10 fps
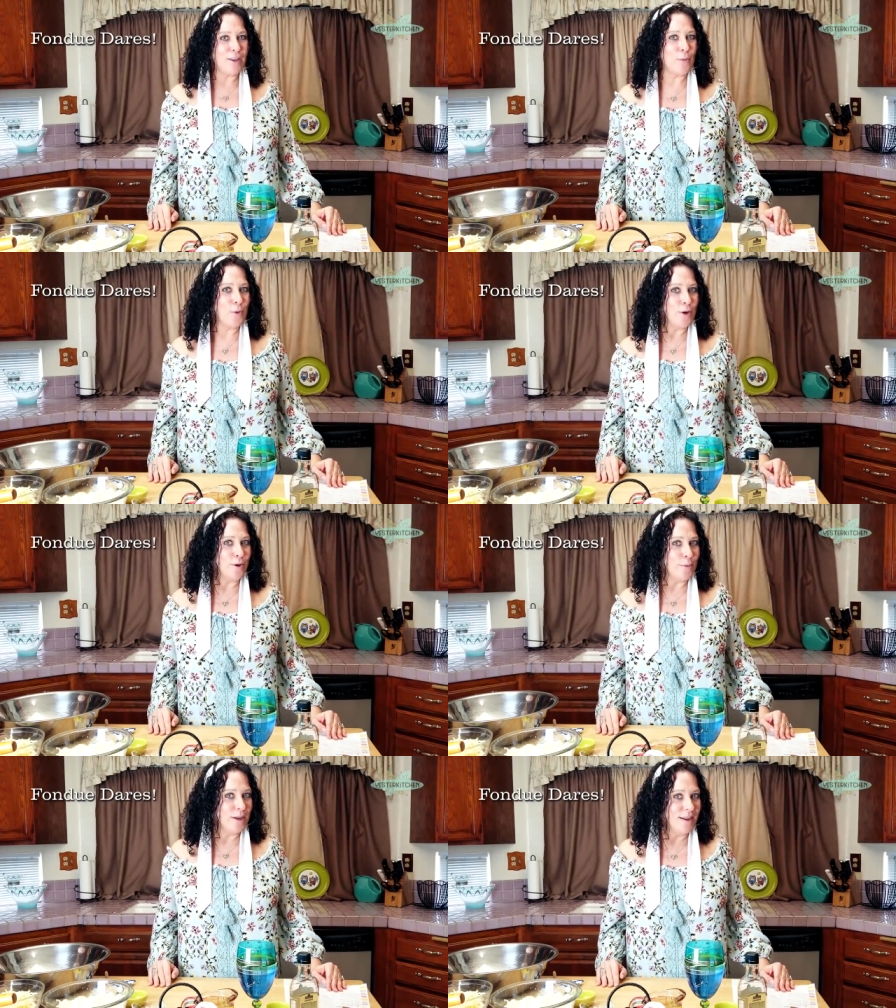you would
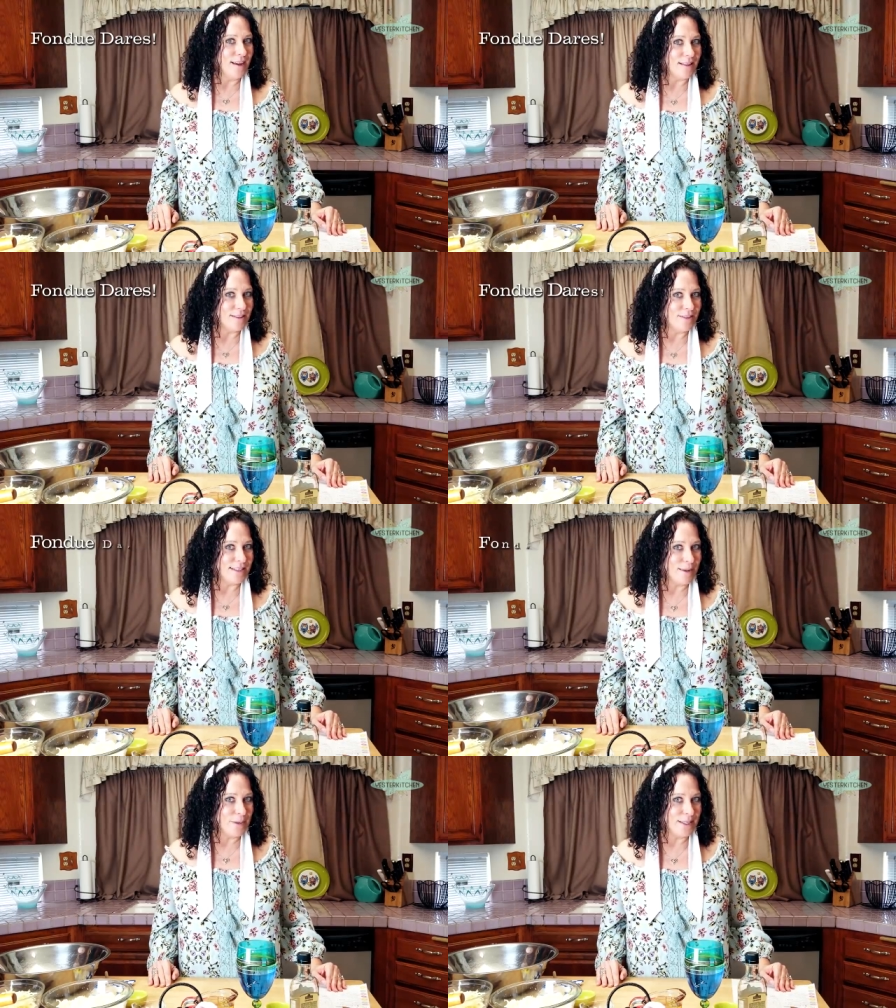or would not lose
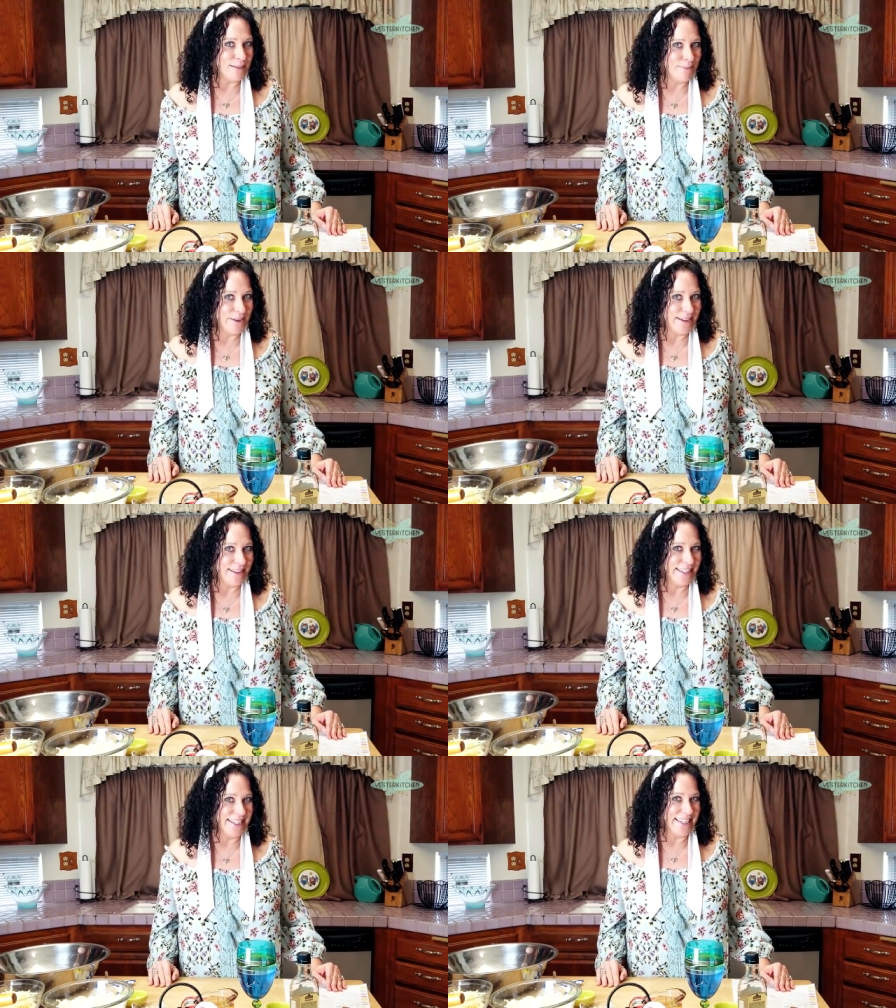that piece of bread
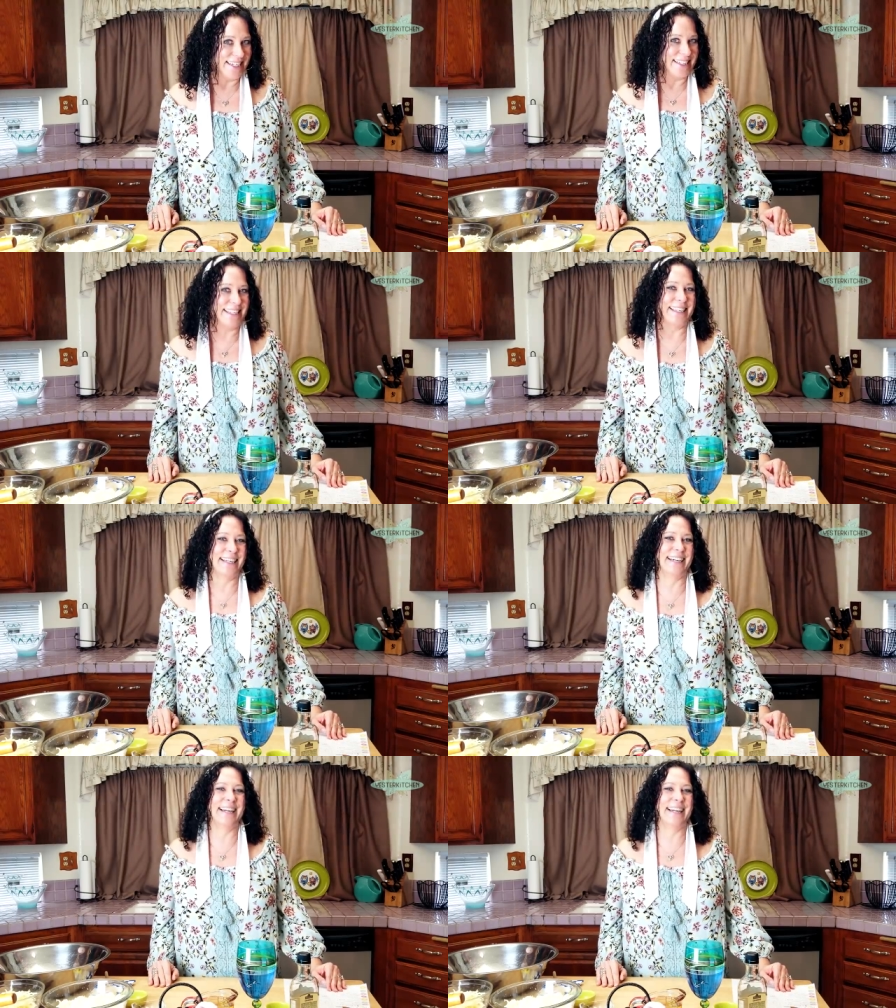and the cheese.